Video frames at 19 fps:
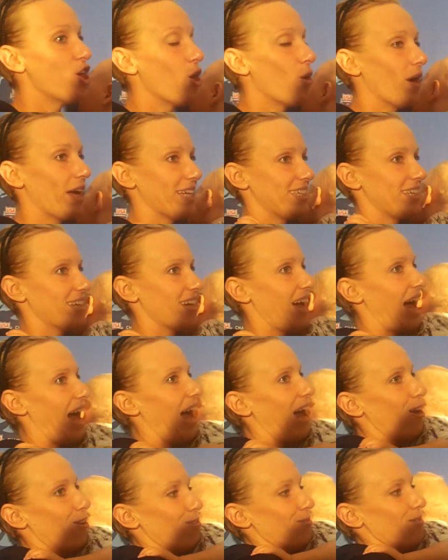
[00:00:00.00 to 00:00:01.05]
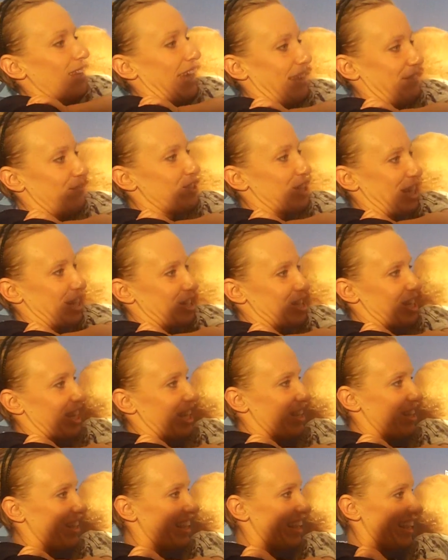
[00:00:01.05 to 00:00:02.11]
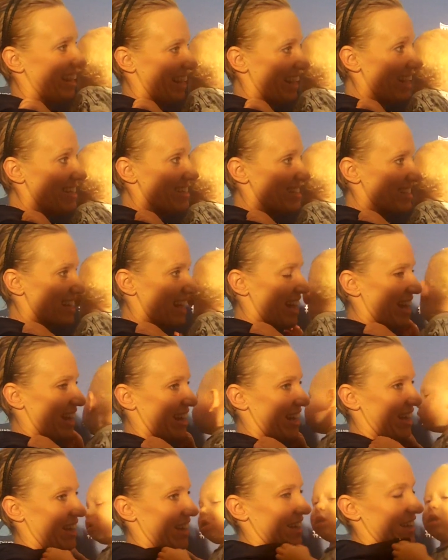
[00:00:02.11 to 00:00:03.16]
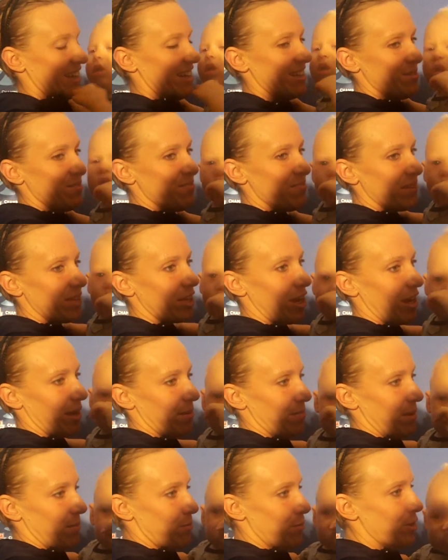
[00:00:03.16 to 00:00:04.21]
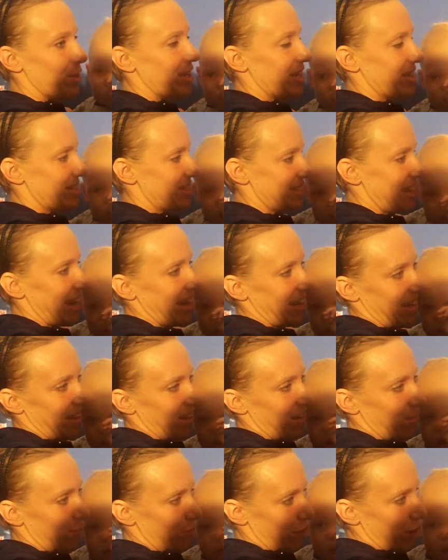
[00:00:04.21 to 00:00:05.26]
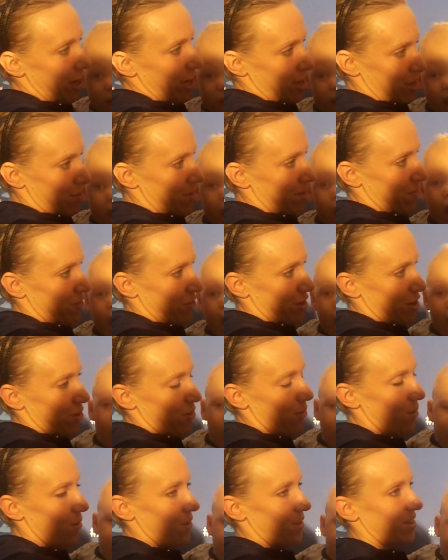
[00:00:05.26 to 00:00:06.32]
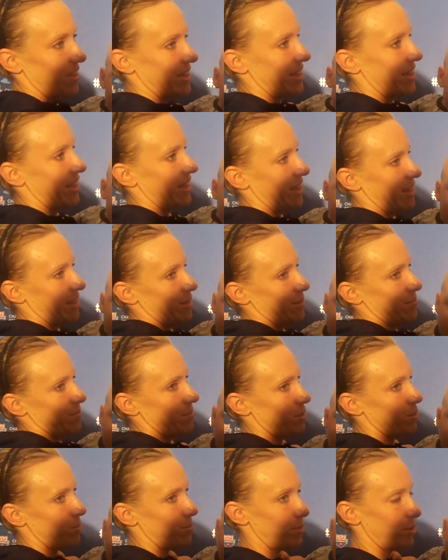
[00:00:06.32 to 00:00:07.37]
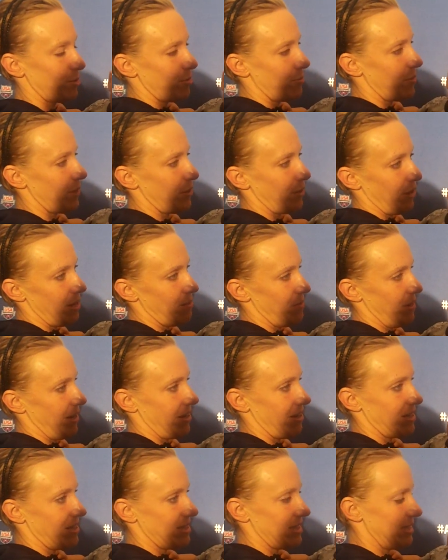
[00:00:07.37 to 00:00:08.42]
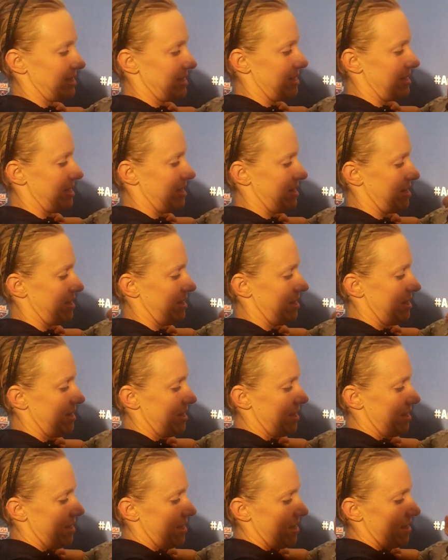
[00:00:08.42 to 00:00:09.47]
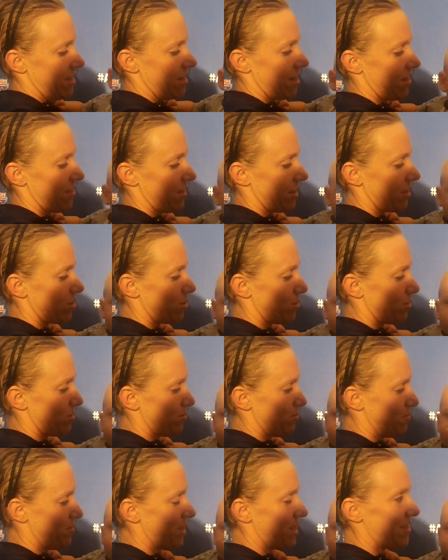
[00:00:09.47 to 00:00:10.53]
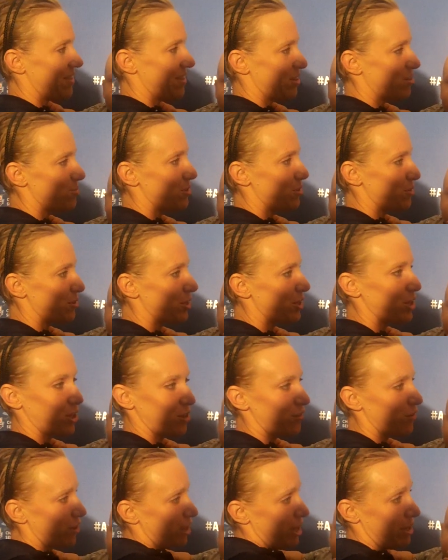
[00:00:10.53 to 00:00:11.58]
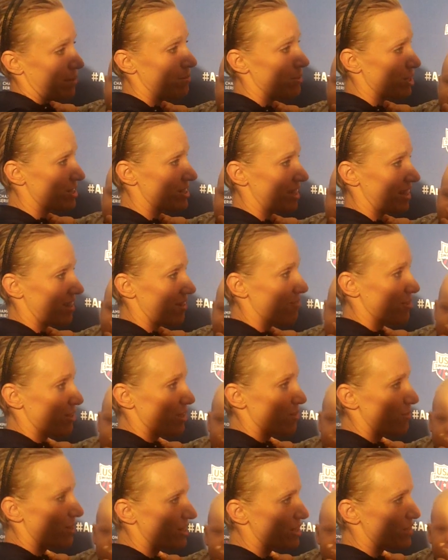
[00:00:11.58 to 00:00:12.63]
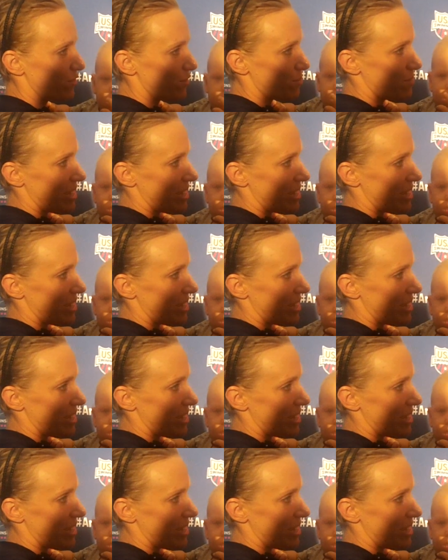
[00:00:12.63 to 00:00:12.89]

no idea how life-changing it is. And, you know, I'm really excited for him and for Nicole, and they'll both be great parents. And I think it'll be really good for him, just like it really was for